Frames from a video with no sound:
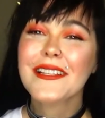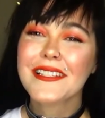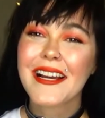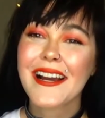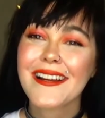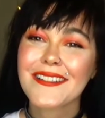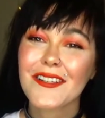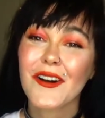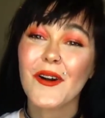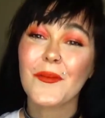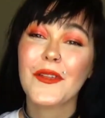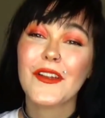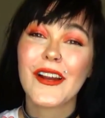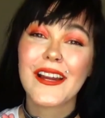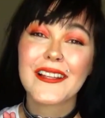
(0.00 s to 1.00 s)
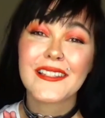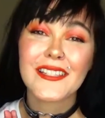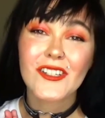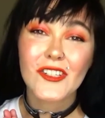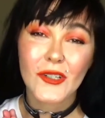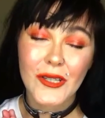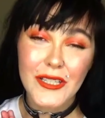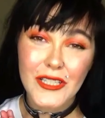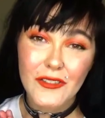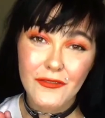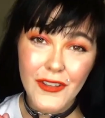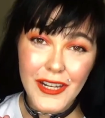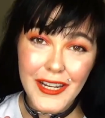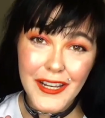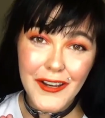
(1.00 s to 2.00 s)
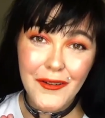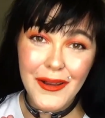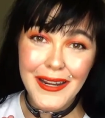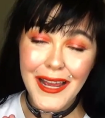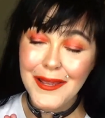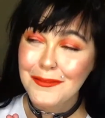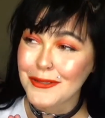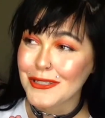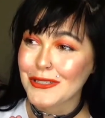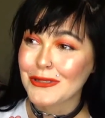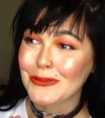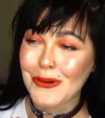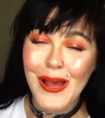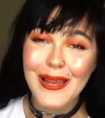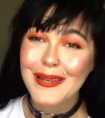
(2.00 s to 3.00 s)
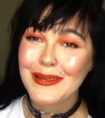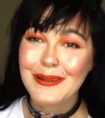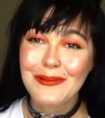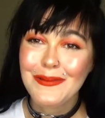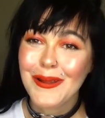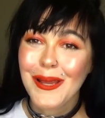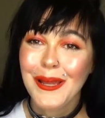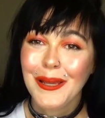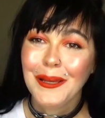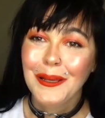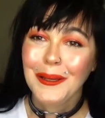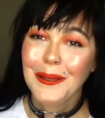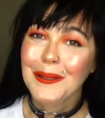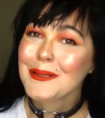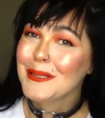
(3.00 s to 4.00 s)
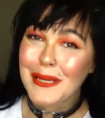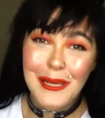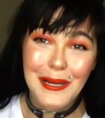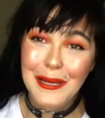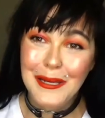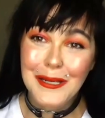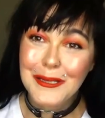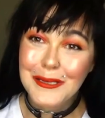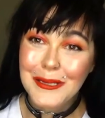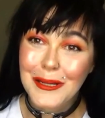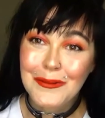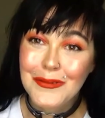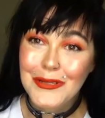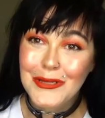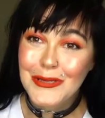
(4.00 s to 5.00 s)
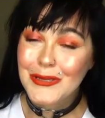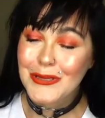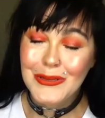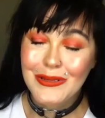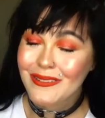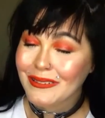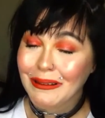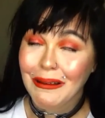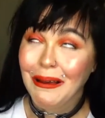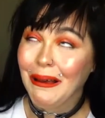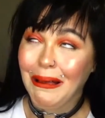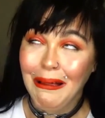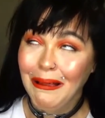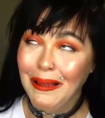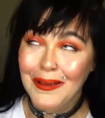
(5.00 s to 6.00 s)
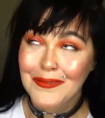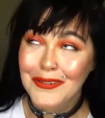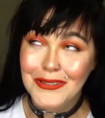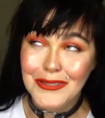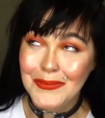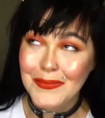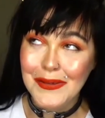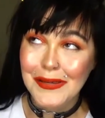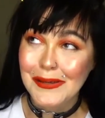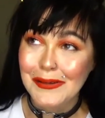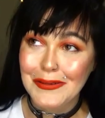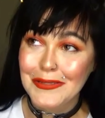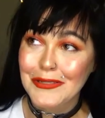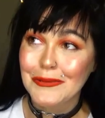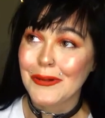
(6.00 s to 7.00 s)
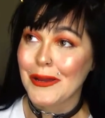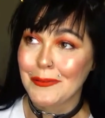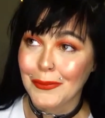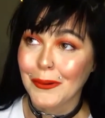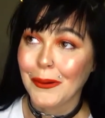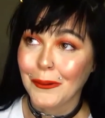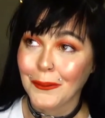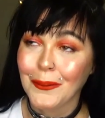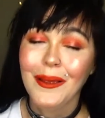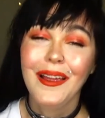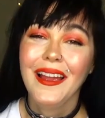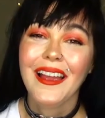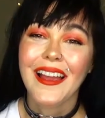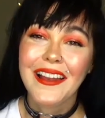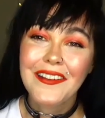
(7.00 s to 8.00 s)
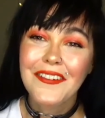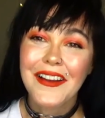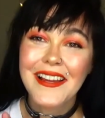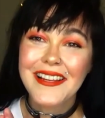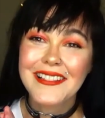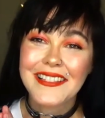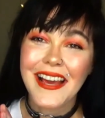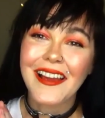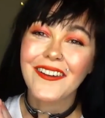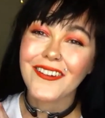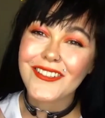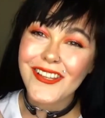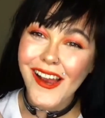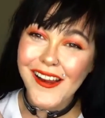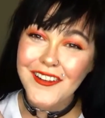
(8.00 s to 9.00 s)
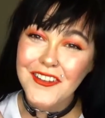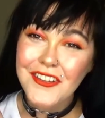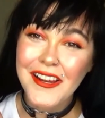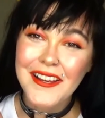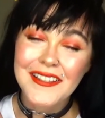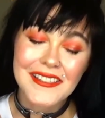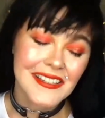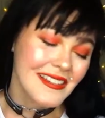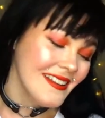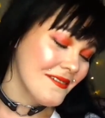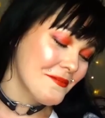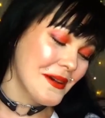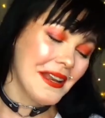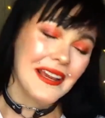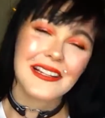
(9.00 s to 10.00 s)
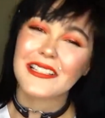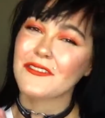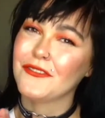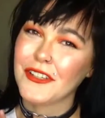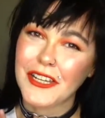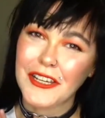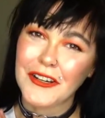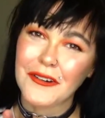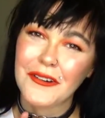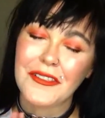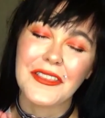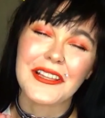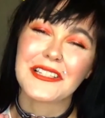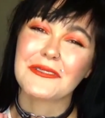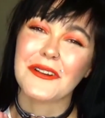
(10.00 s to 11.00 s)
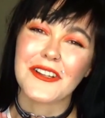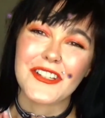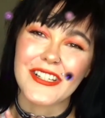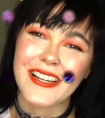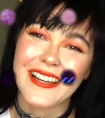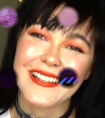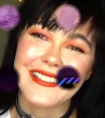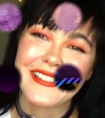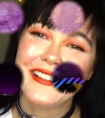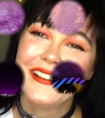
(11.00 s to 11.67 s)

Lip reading: guys, I hope that you guys did enjoy this video, and I'm sweating titties. I'm just Ugh, I'm just a big sweat ball. Anyways, I will talk to you guys in my next video. Thanks for watching, guys.